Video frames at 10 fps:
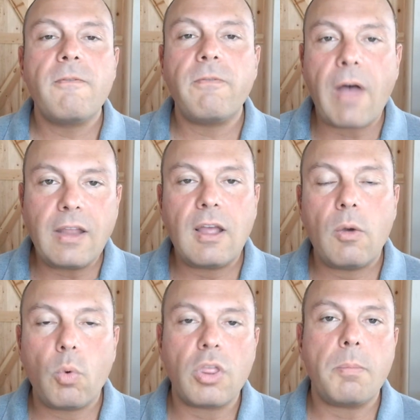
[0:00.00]
Find
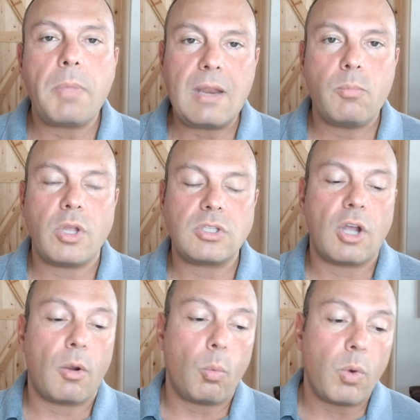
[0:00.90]
out where the pain points
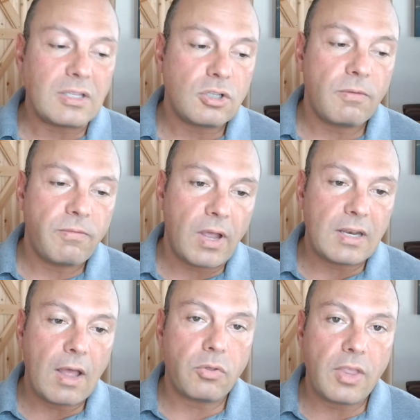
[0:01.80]
are. Once you
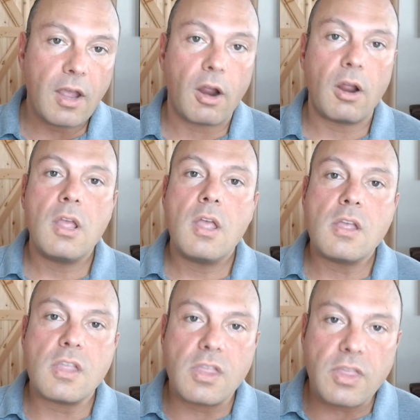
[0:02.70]
find out there,
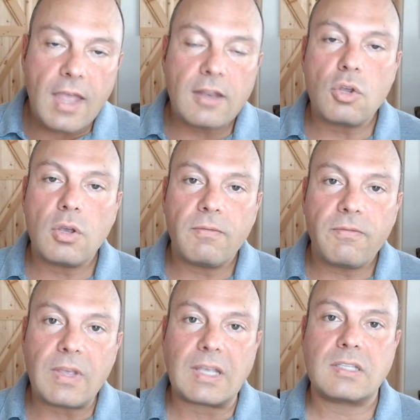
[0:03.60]
then you can
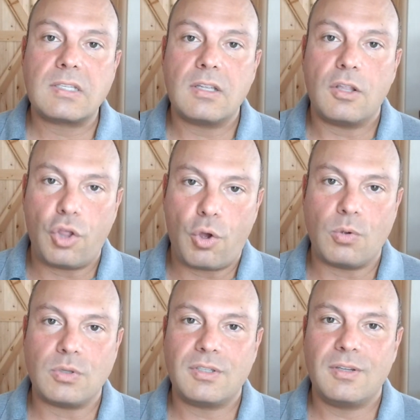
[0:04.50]
fix
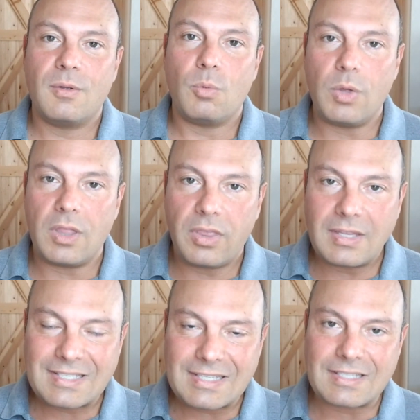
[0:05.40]
those with
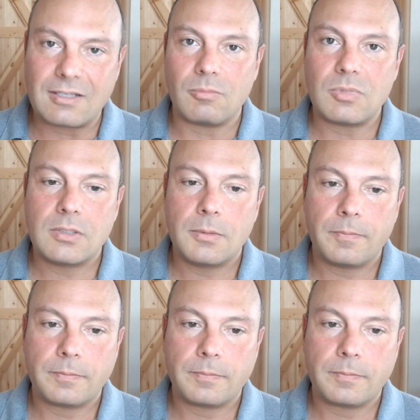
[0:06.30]
systems,